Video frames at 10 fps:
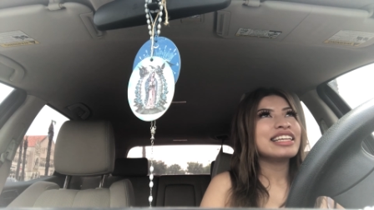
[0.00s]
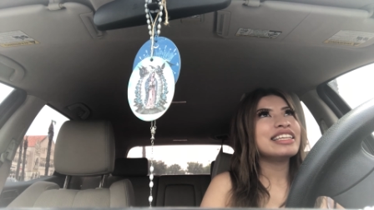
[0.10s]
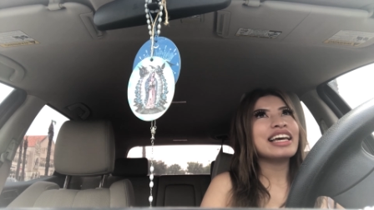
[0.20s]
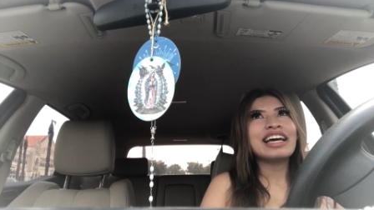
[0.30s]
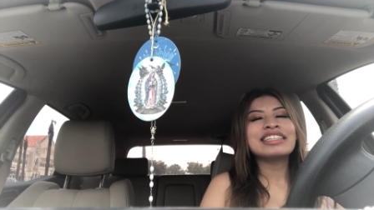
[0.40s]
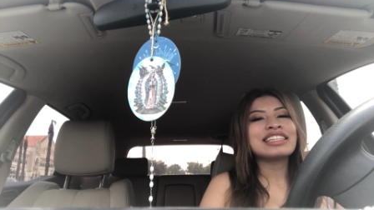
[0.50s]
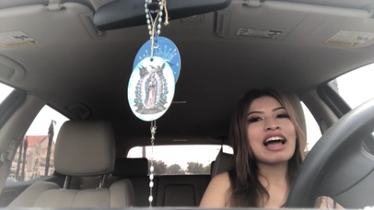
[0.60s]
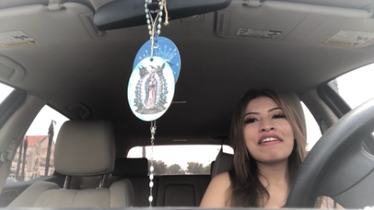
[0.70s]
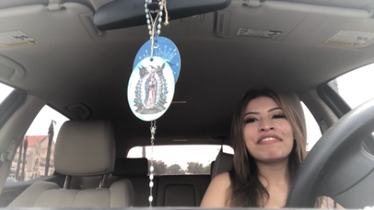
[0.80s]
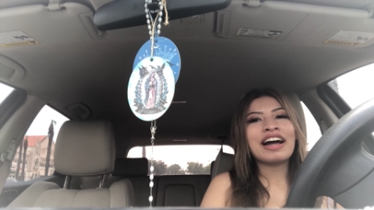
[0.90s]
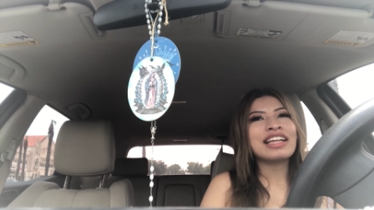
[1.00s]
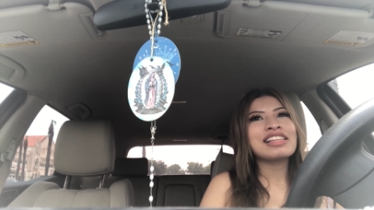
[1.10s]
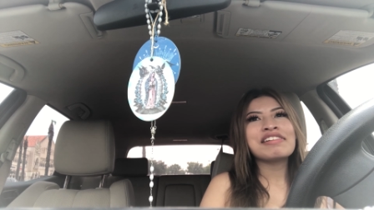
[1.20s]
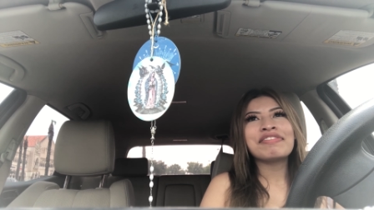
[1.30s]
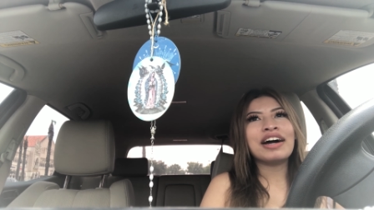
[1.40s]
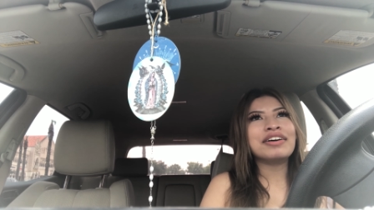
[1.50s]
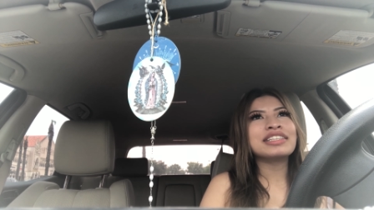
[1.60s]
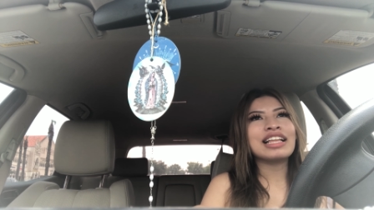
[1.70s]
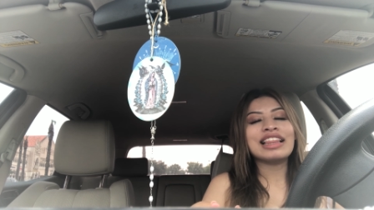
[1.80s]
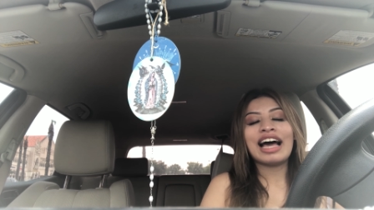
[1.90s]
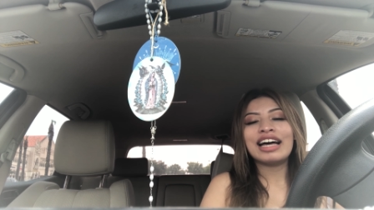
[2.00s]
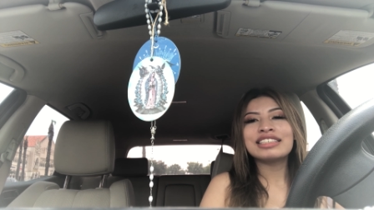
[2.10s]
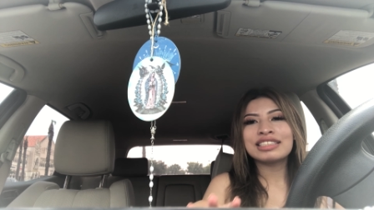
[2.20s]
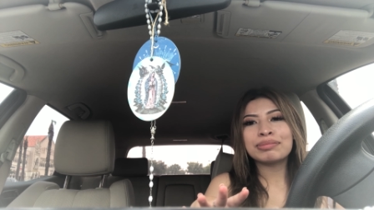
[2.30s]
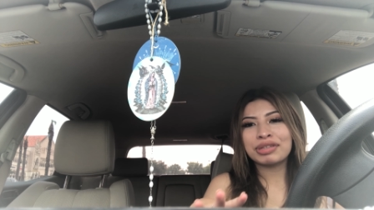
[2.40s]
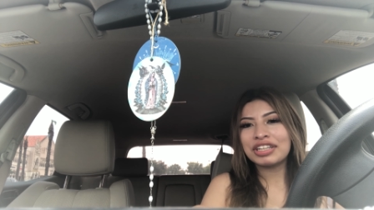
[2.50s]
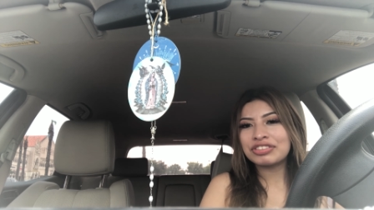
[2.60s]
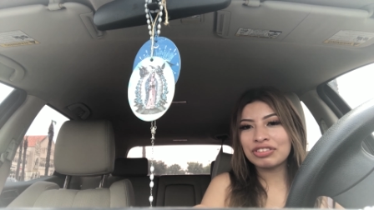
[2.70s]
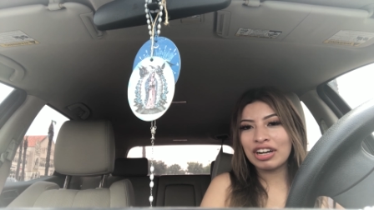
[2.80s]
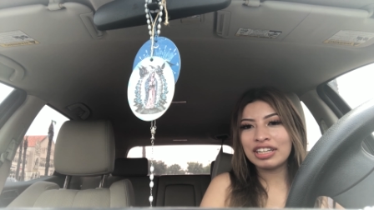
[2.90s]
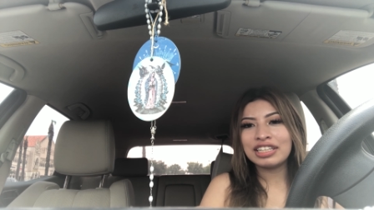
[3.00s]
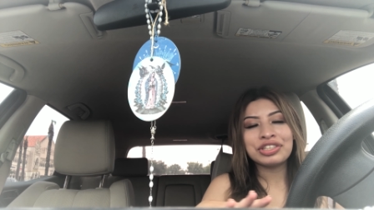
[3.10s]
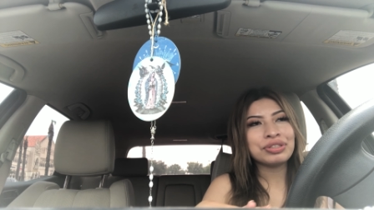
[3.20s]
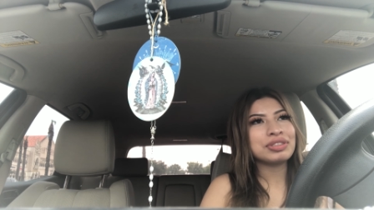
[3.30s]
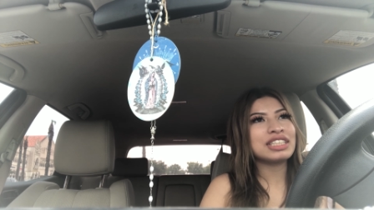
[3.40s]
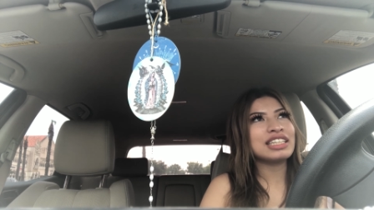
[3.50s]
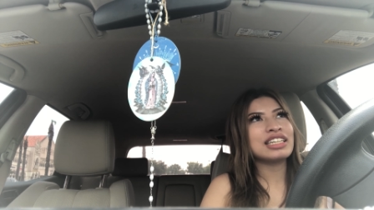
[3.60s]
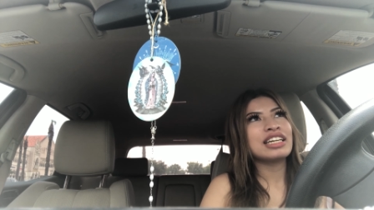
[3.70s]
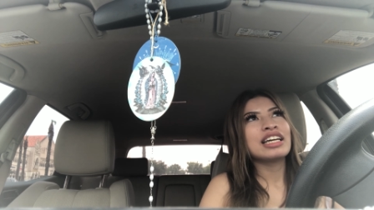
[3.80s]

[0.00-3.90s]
Yes, I finally found the last Breastraunt in Houston.